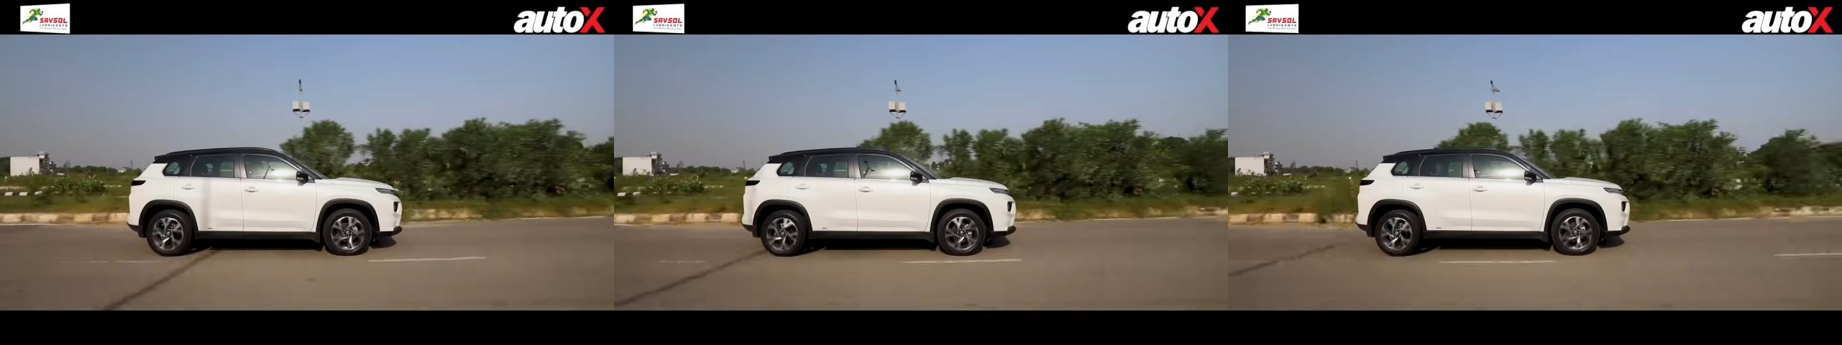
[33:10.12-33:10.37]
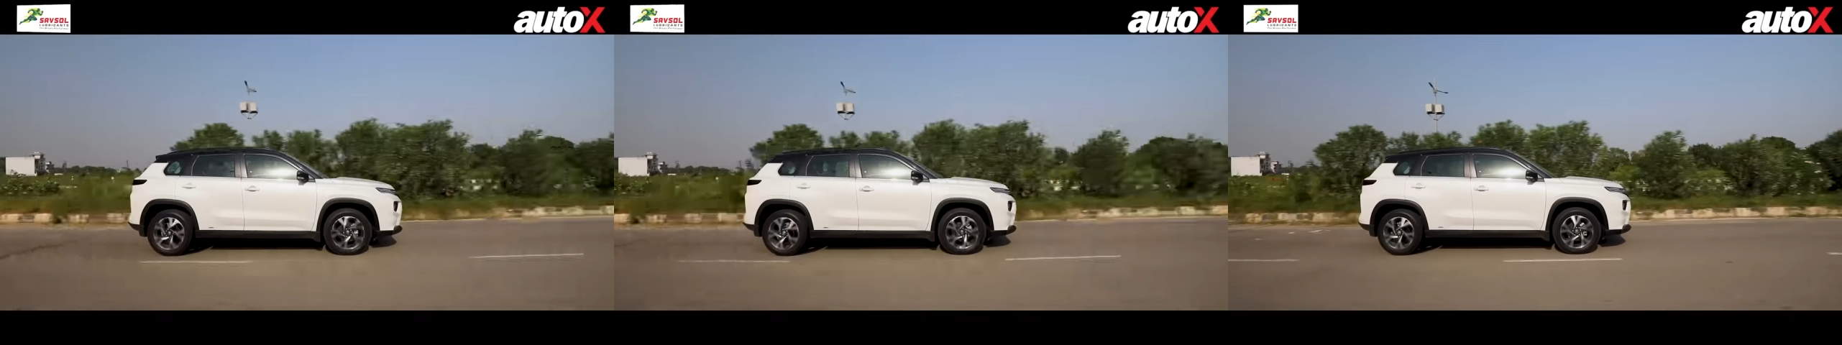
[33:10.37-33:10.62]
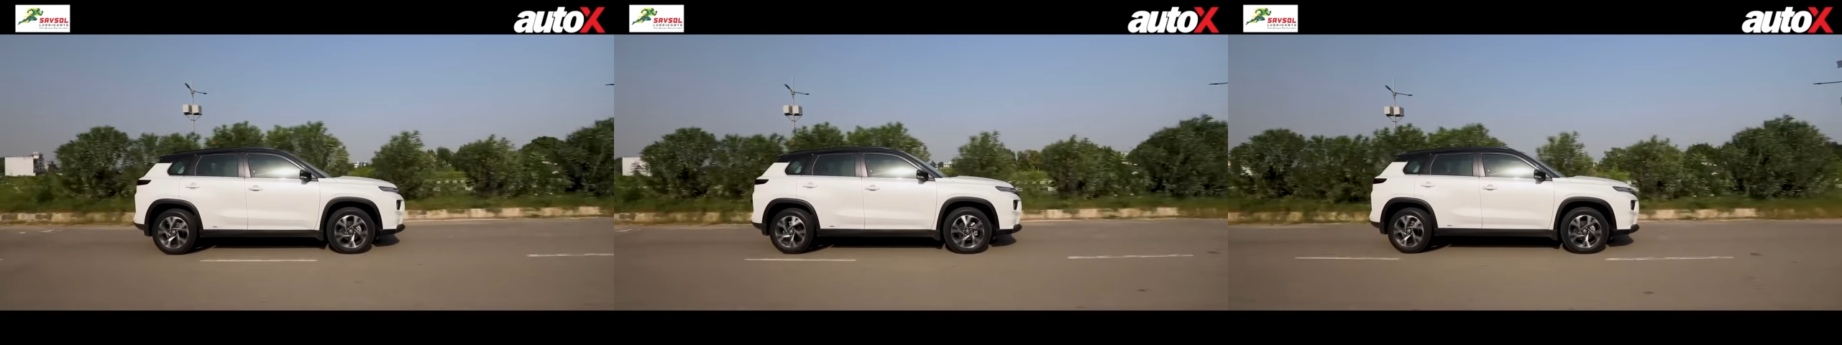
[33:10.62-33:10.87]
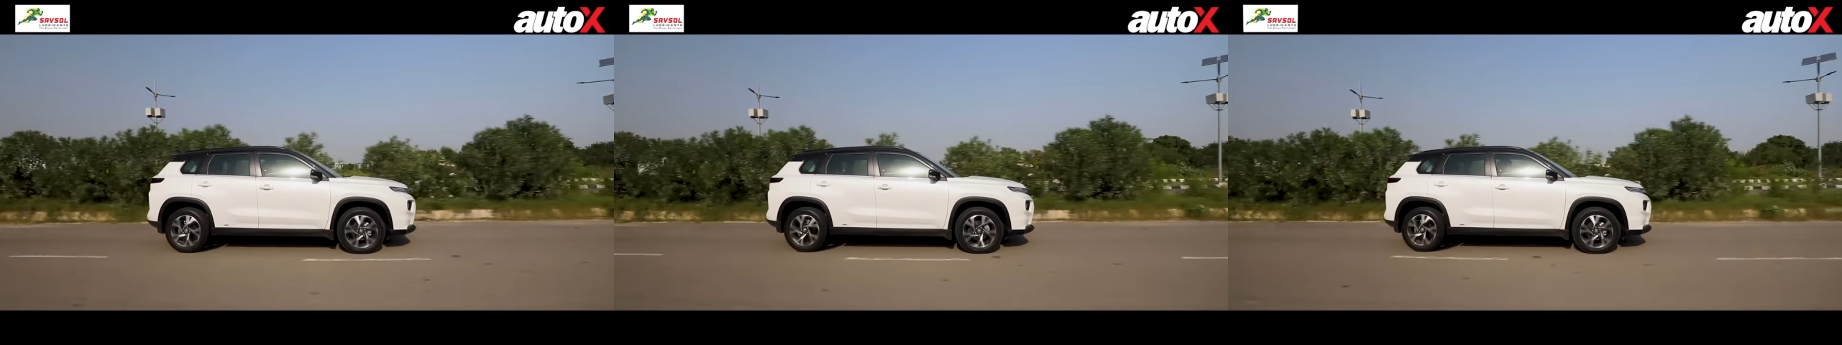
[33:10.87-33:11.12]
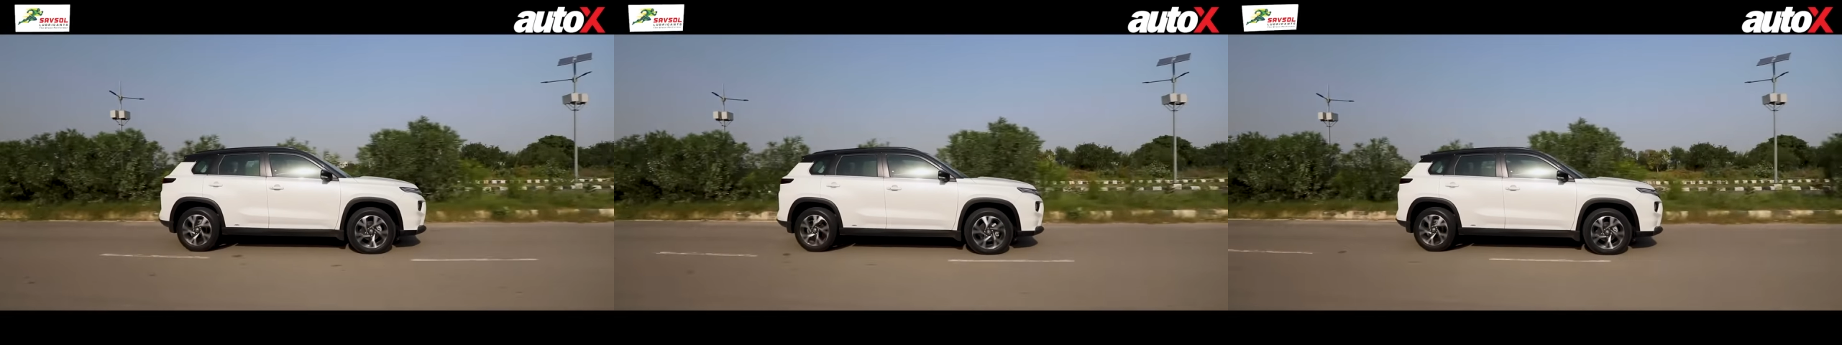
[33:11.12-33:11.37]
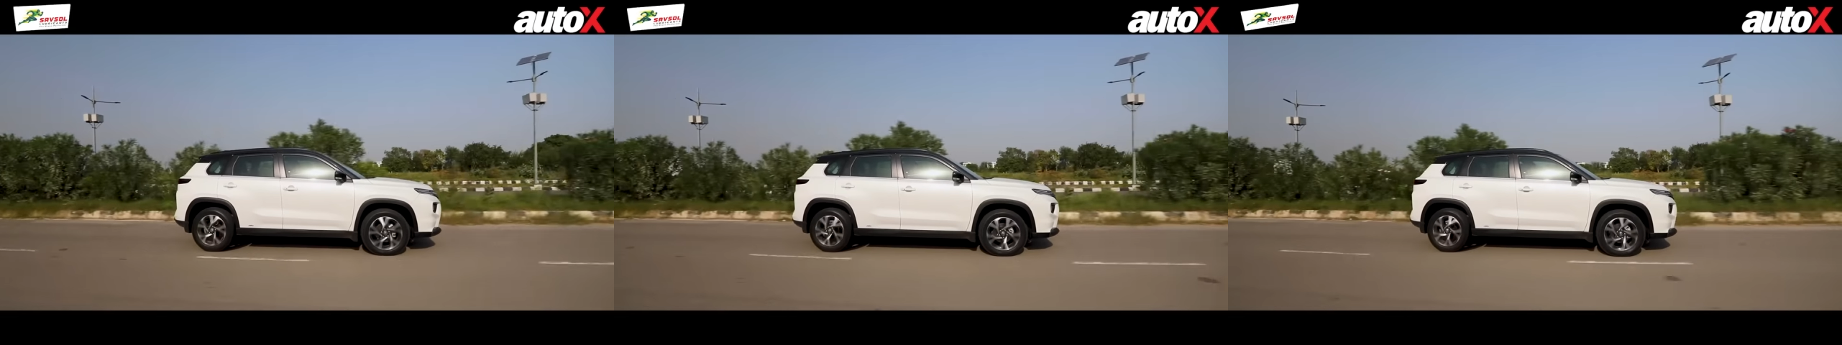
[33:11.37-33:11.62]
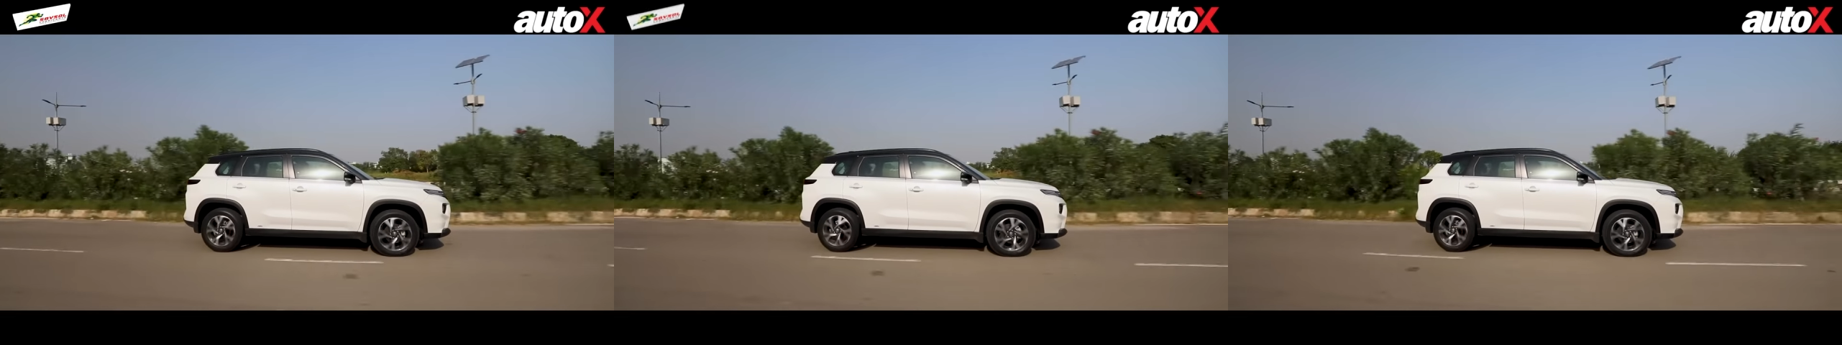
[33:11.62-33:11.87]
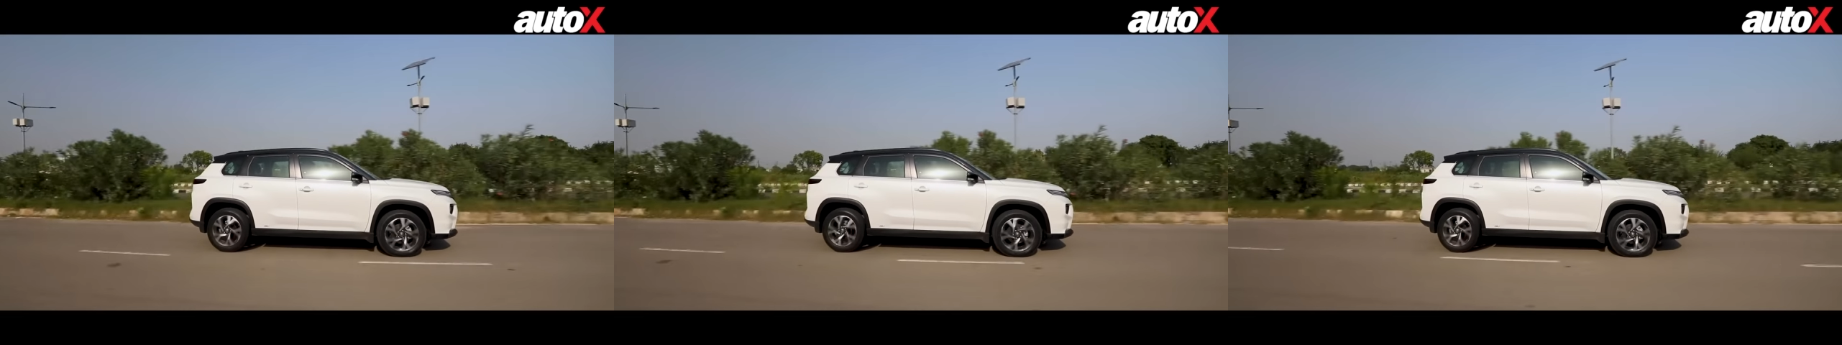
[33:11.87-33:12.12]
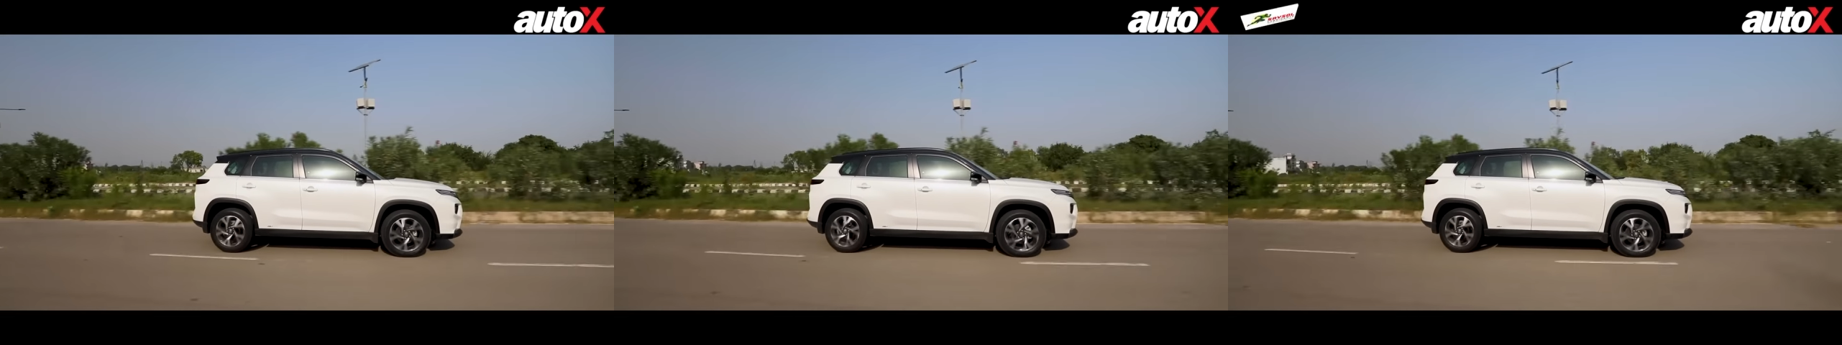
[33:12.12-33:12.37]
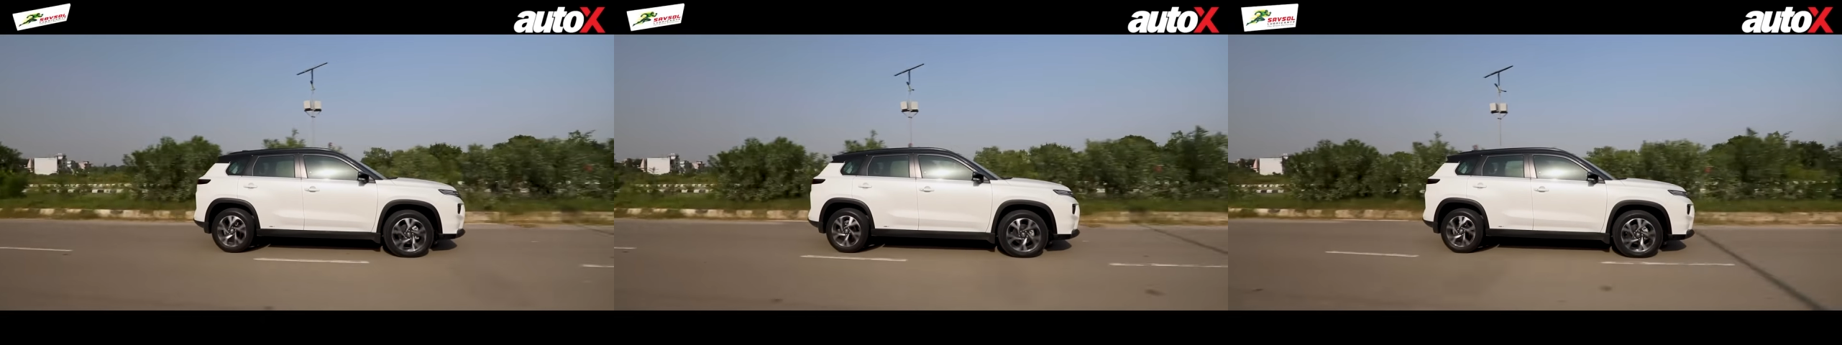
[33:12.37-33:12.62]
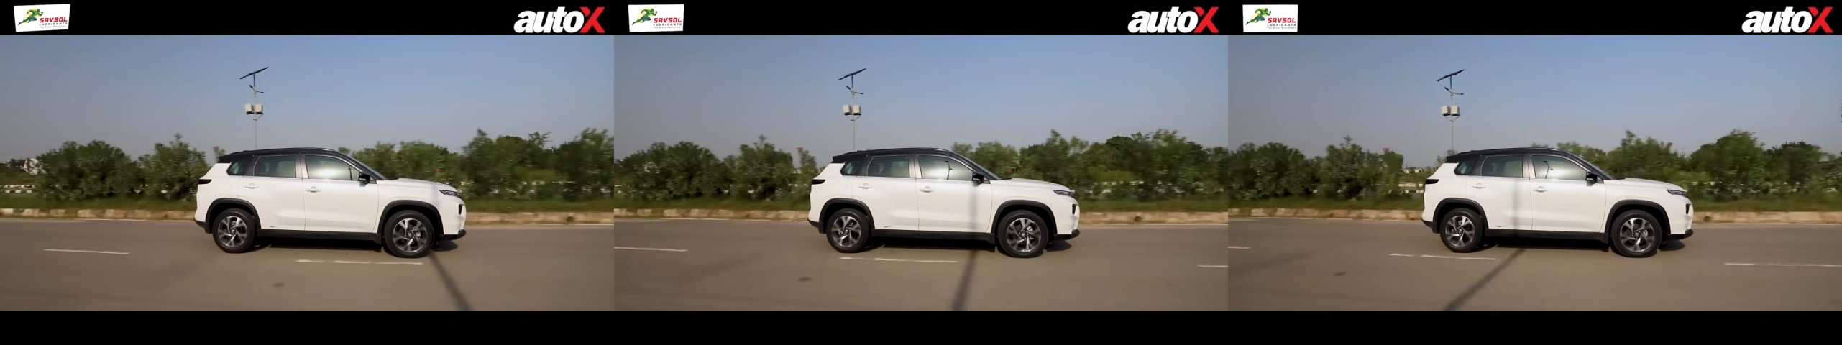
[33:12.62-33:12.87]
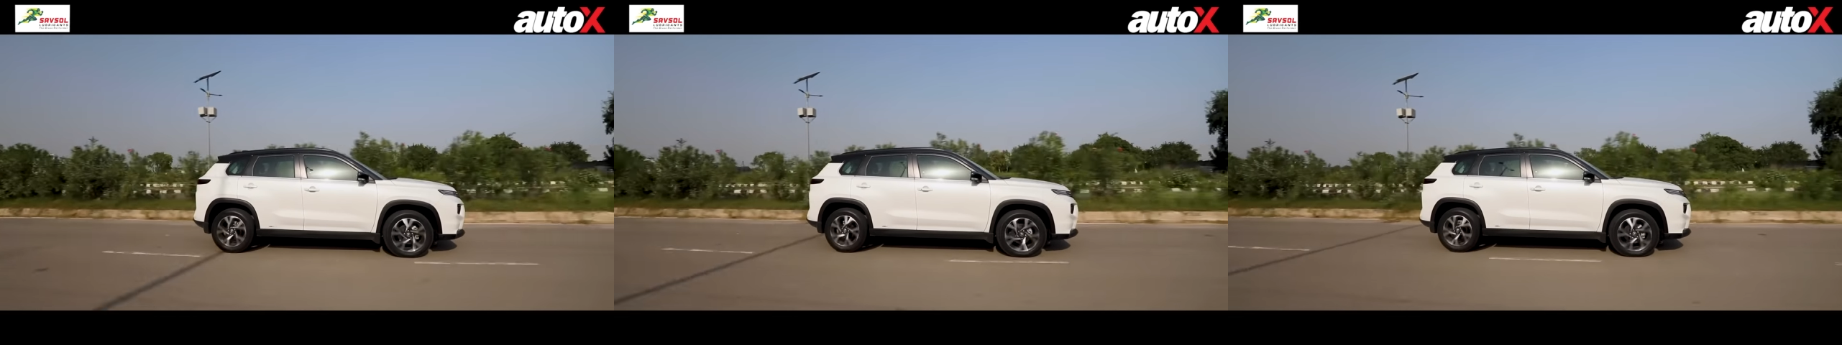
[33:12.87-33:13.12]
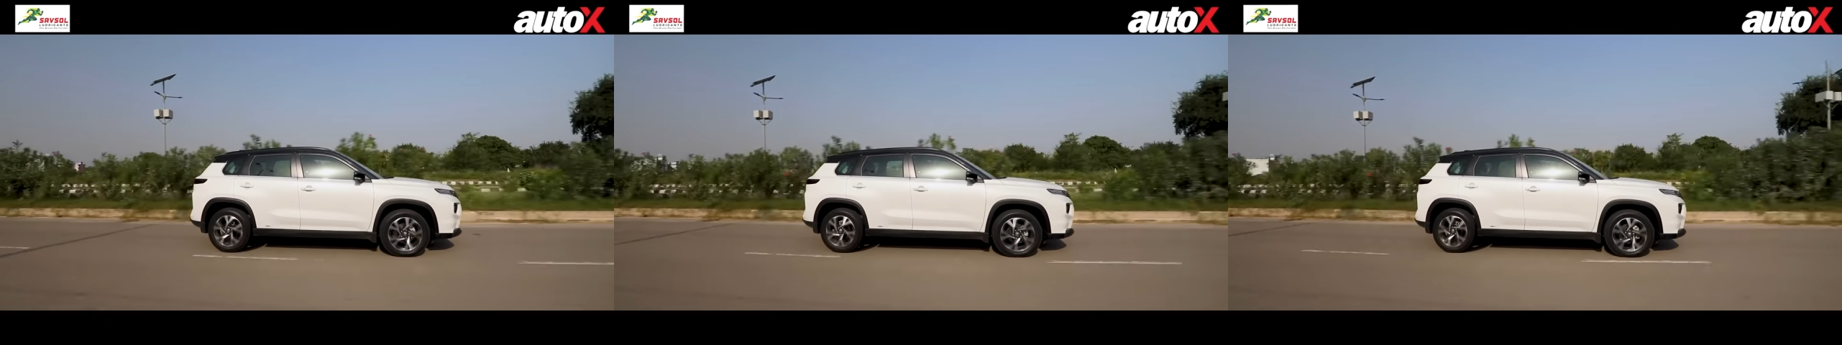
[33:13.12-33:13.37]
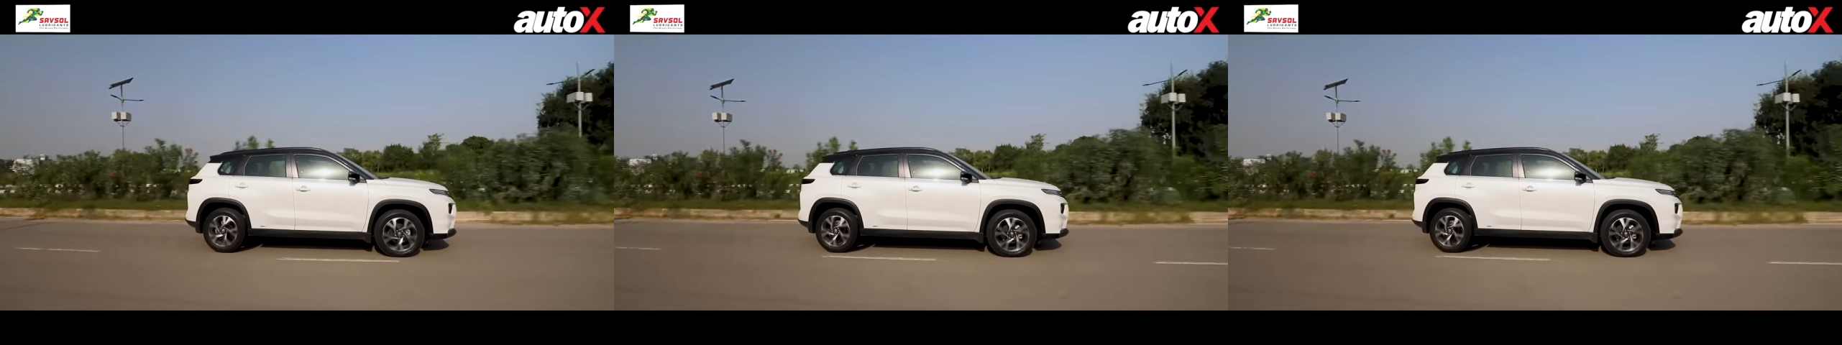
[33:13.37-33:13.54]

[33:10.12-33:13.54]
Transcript: [unreadable: no face in view]